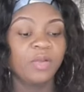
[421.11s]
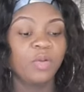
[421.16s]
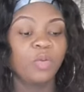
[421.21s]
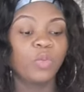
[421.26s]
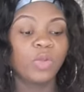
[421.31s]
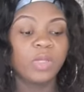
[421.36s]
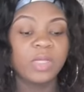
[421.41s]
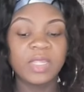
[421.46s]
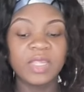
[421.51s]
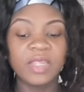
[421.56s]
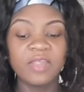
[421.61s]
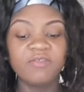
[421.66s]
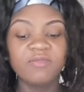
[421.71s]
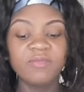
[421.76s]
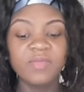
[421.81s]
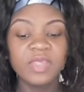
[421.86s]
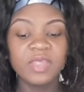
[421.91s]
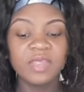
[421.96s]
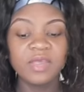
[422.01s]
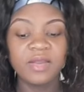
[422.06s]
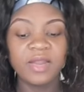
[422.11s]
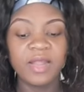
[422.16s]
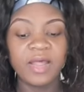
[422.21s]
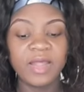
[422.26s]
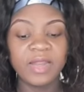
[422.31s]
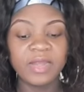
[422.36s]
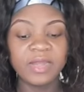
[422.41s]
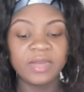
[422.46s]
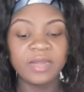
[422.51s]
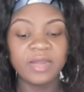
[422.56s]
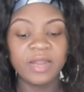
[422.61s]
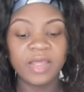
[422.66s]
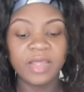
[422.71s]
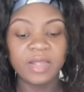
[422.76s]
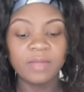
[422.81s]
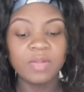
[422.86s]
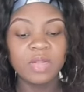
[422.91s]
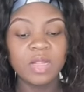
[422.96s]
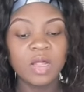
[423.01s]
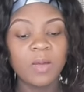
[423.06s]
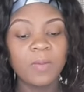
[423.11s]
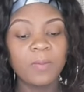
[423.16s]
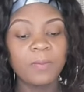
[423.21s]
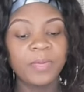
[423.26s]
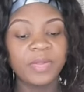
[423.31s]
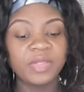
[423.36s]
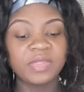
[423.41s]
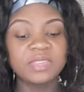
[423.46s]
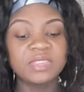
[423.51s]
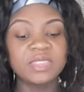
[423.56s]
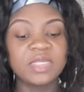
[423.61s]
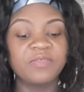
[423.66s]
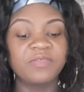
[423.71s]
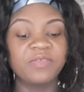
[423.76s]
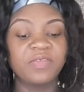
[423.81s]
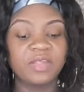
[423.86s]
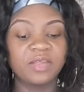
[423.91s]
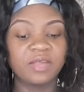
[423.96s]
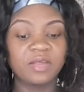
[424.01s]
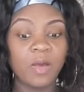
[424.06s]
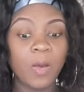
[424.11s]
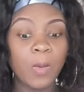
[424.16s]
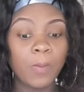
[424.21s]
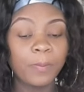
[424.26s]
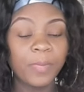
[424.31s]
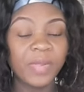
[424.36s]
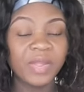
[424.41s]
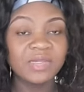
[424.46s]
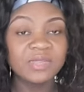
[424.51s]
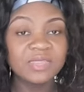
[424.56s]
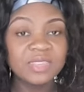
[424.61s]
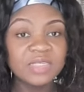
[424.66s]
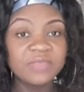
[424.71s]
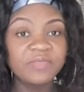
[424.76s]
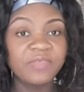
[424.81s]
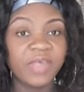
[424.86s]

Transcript: will give me an undeniable competitive